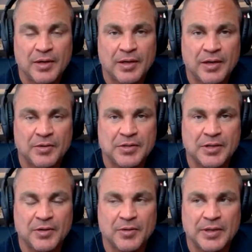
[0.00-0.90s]
You know,
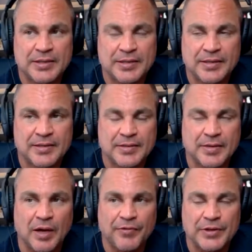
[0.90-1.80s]
so it's
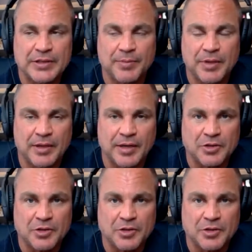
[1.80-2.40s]
often something